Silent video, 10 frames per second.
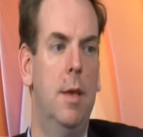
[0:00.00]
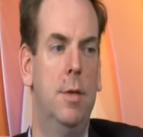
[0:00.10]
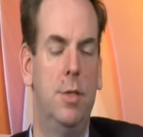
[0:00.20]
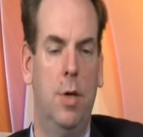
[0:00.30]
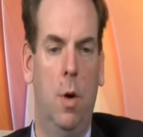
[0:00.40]

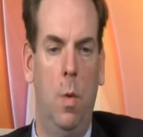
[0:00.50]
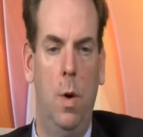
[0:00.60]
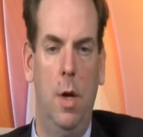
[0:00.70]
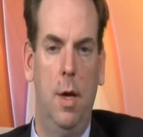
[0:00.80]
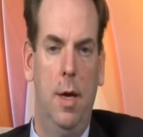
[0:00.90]
So
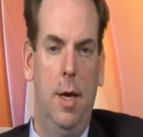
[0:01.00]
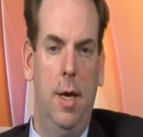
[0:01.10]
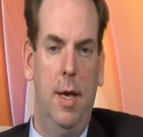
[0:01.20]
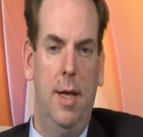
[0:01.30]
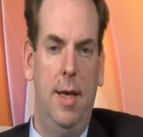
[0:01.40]

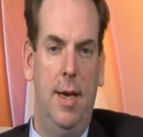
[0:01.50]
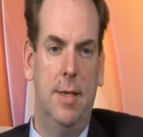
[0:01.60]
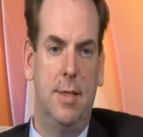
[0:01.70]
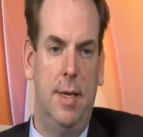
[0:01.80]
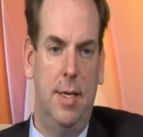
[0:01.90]

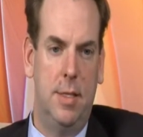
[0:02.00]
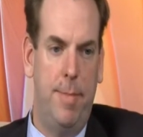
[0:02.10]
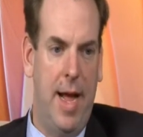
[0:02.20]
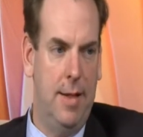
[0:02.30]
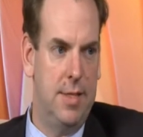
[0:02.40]
it's a
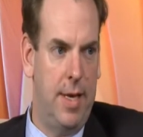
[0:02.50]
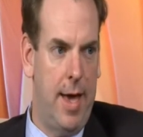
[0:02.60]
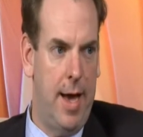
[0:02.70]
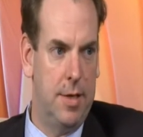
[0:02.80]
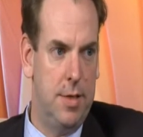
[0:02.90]
balancing
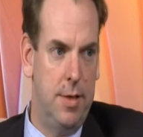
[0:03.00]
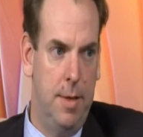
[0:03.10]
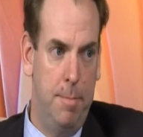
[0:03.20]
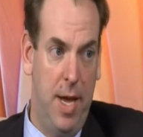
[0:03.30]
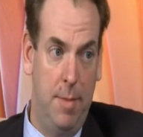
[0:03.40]
act.
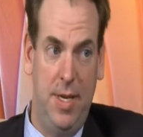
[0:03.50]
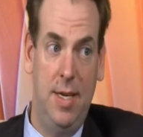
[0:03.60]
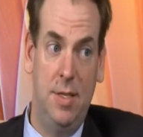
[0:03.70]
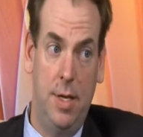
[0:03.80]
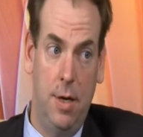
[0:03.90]
It may be
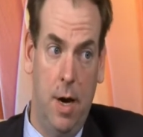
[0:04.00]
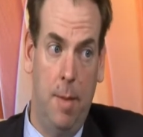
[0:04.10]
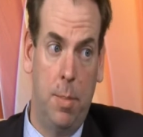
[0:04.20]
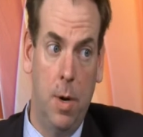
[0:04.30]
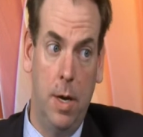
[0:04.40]
easy to
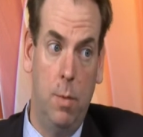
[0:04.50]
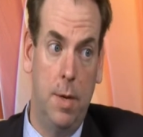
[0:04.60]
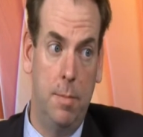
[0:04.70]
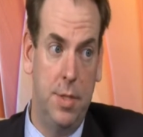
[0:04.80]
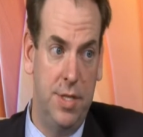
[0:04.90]
upgrade
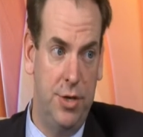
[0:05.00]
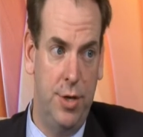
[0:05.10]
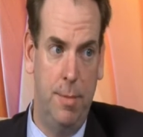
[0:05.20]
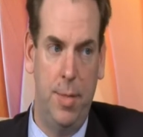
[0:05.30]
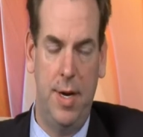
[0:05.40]
one
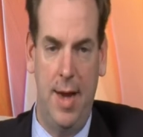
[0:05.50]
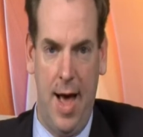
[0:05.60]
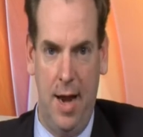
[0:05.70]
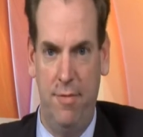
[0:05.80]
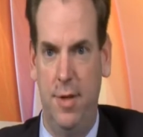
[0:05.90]
position, but
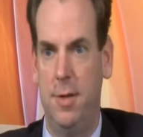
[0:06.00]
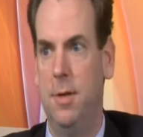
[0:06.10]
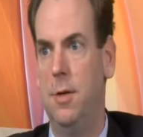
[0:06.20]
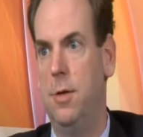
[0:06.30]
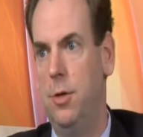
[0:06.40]
not if it
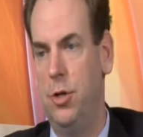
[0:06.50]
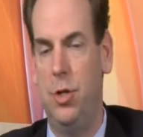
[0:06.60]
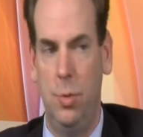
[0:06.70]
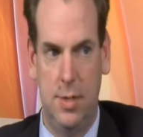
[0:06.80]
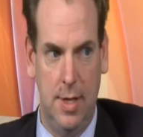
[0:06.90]

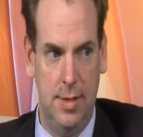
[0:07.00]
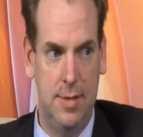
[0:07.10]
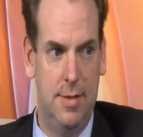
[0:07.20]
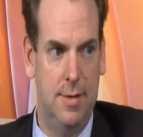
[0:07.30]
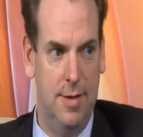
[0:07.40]
shoots
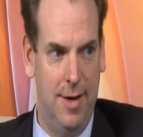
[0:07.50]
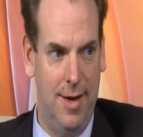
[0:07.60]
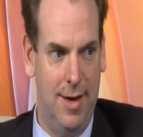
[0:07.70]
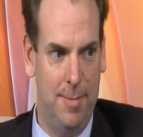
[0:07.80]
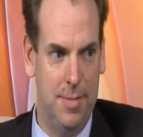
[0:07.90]
us
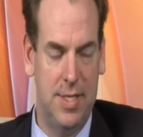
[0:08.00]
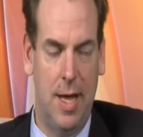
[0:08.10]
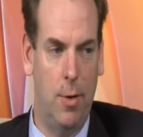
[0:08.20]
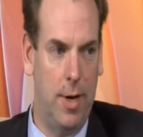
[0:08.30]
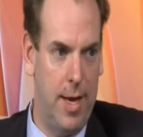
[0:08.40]

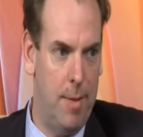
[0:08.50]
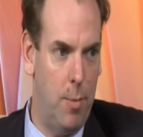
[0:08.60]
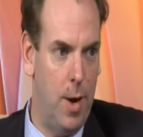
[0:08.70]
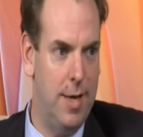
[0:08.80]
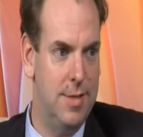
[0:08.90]
salary cap
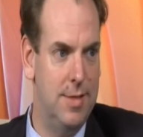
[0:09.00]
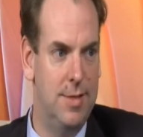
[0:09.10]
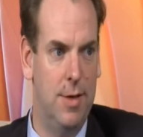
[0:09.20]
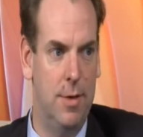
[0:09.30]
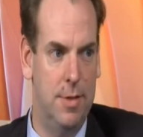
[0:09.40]
wise.
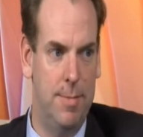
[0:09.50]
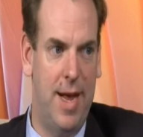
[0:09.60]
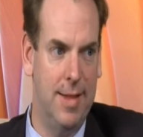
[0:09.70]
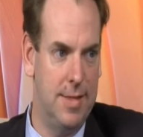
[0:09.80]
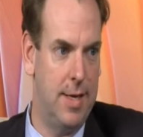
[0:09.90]
So there's a
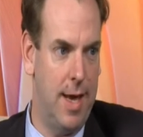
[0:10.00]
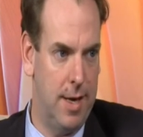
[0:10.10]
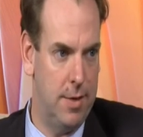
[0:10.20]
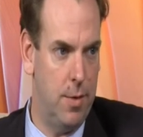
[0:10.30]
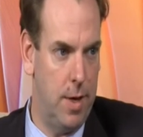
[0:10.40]
balancing
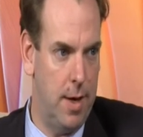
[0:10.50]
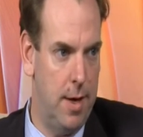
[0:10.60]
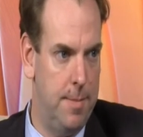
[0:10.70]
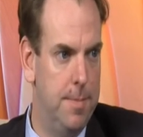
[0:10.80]
act going on.